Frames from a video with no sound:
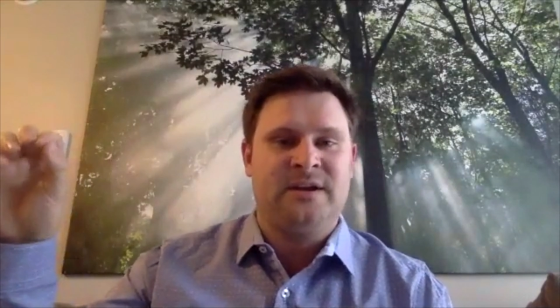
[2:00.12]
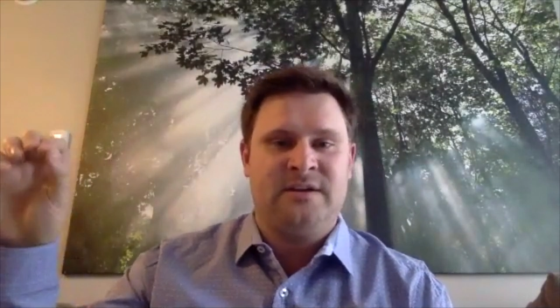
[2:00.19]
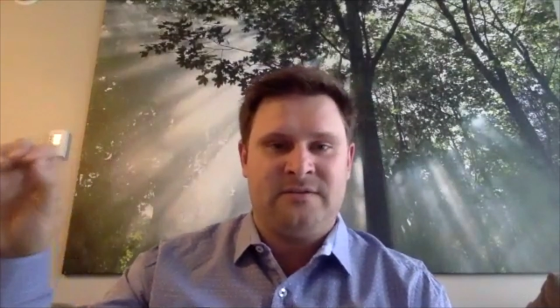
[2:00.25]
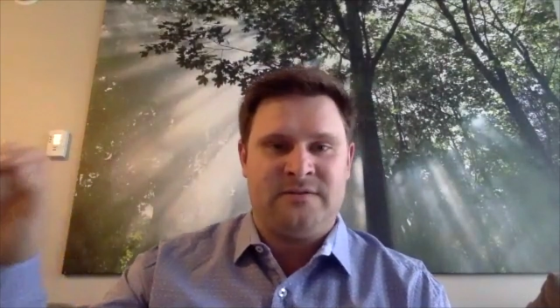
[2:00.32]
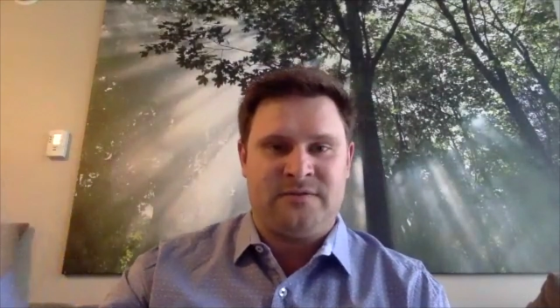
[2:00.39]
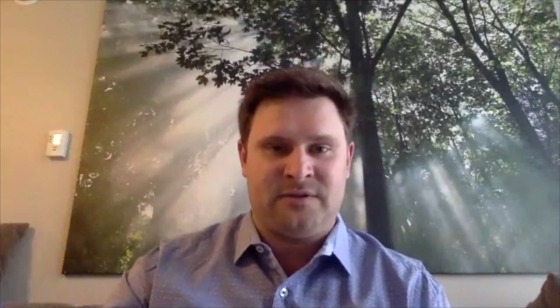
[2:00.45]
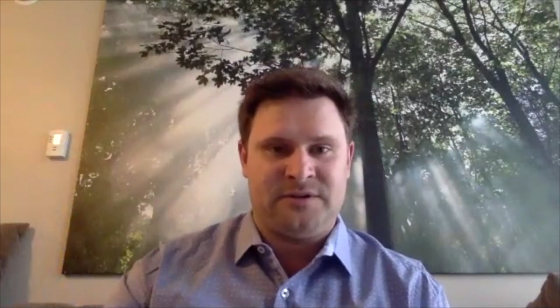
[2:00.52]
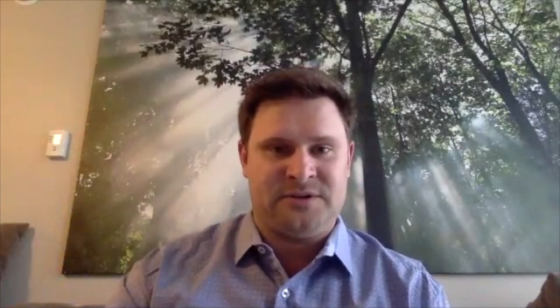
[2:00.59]

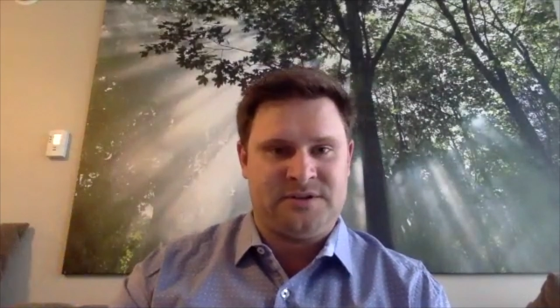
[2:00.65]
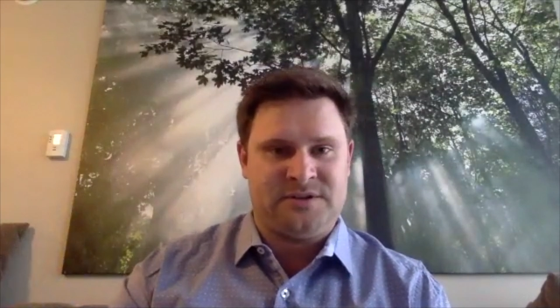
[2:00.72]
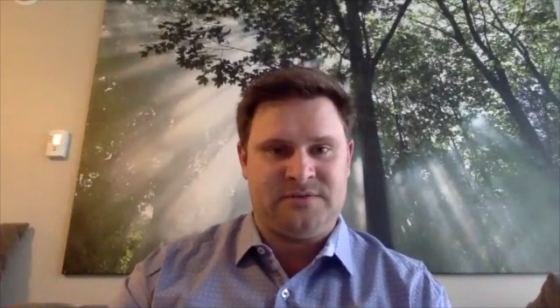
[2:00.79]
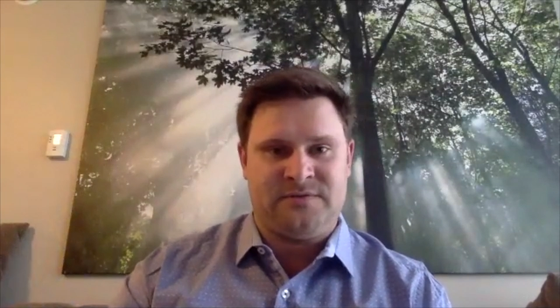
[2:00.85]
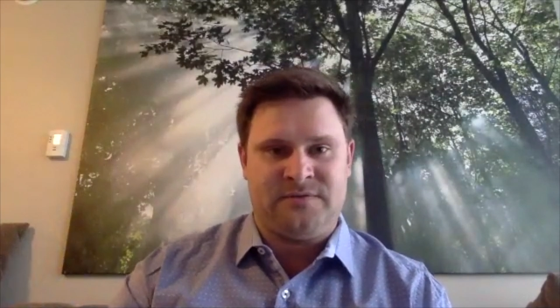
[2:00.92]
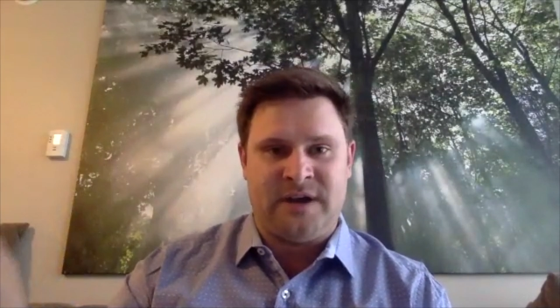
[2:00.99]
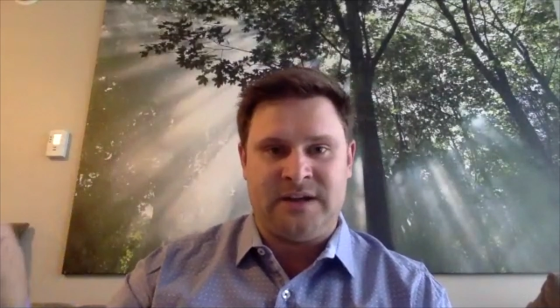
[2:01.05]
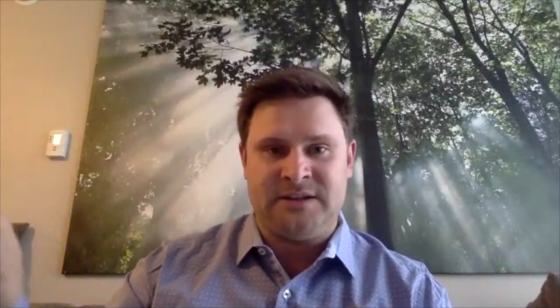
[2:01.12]
first
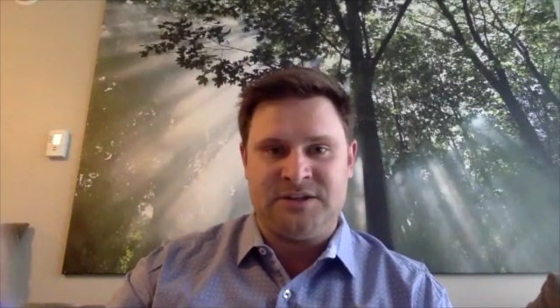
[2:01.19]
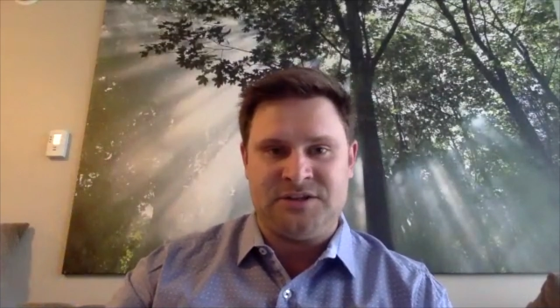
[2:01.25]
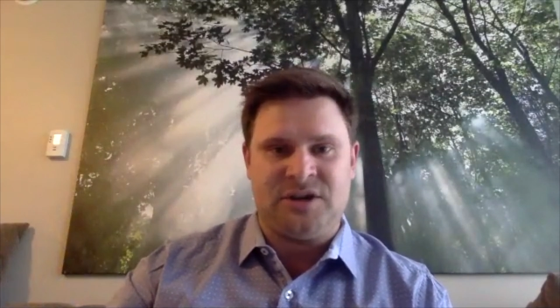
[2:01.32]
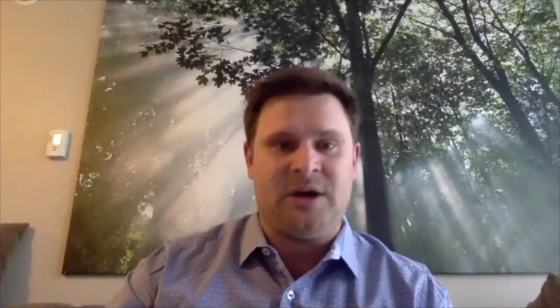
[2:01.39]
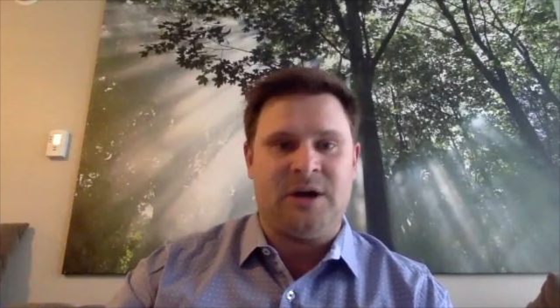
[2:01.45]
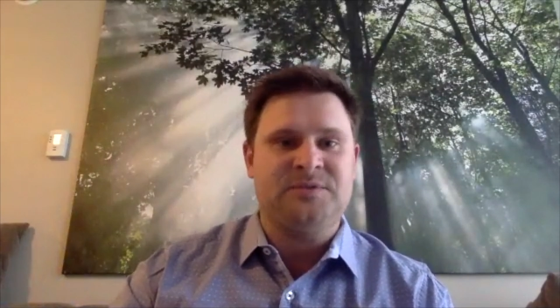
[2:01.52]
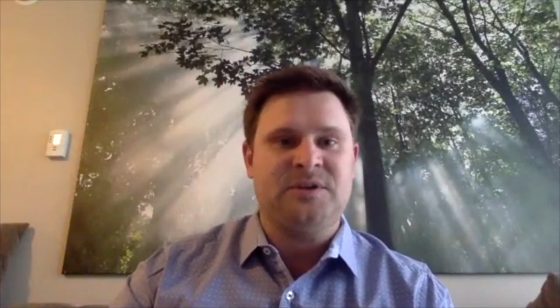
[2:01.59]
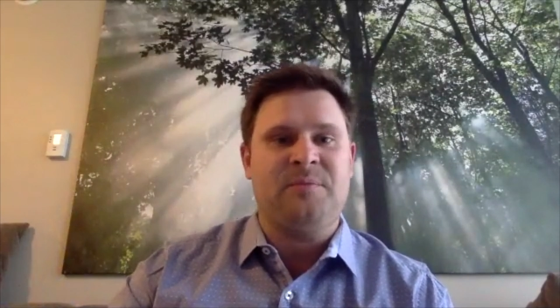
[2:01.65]
finely
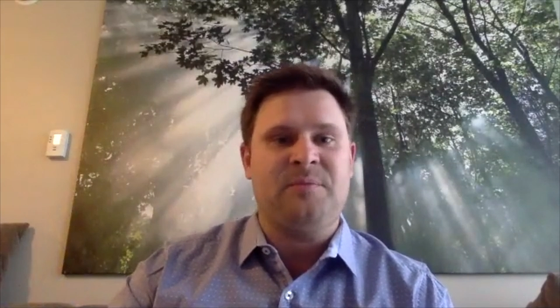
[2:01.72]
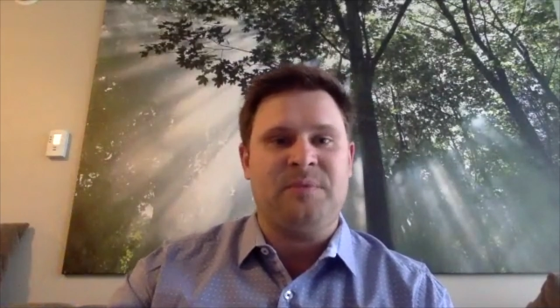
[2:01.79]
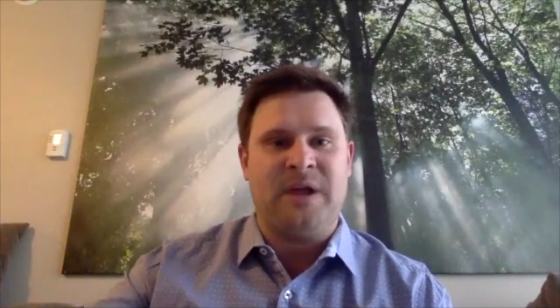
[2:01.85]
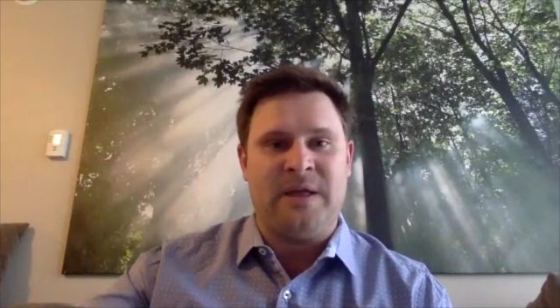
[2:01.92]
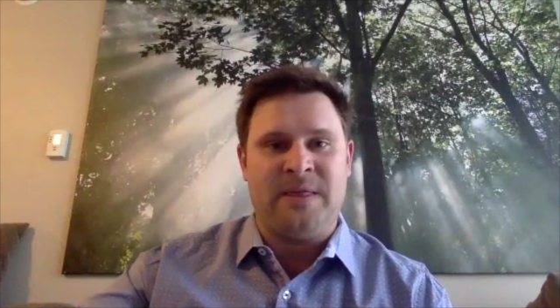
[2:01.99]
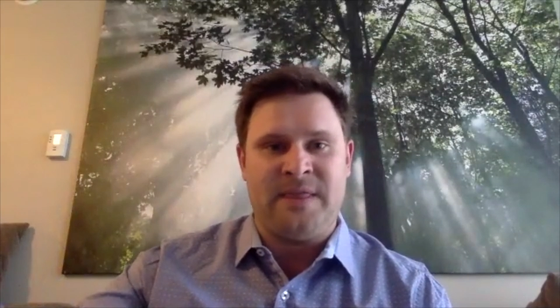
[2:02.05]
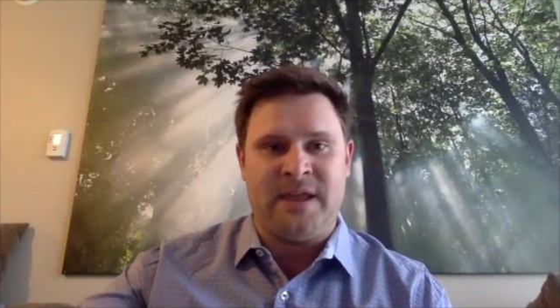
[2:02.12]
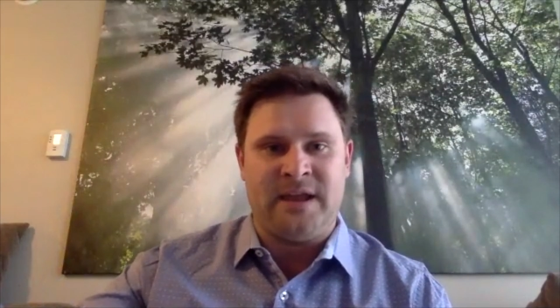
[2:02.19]
chopped up
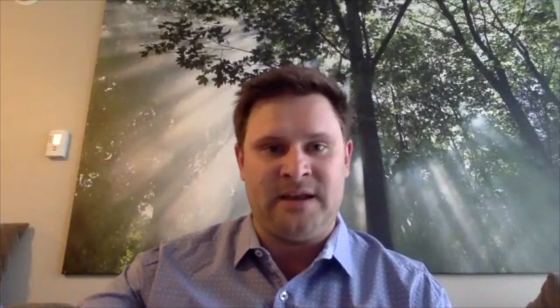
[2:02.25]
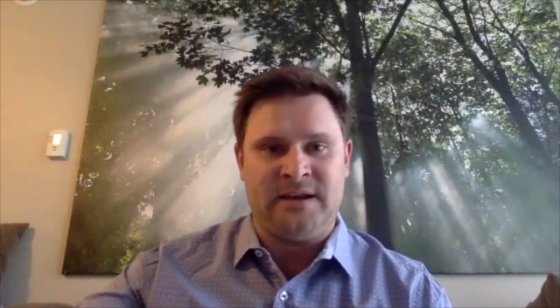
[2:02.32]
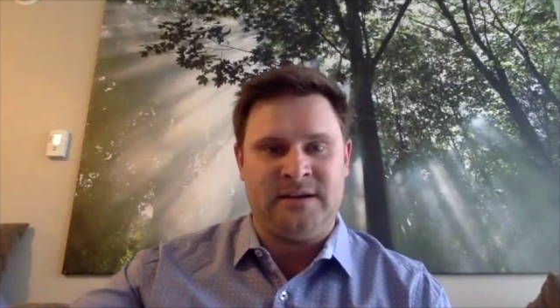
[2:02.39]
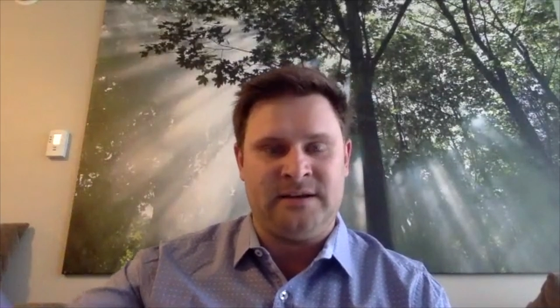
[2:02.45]
and then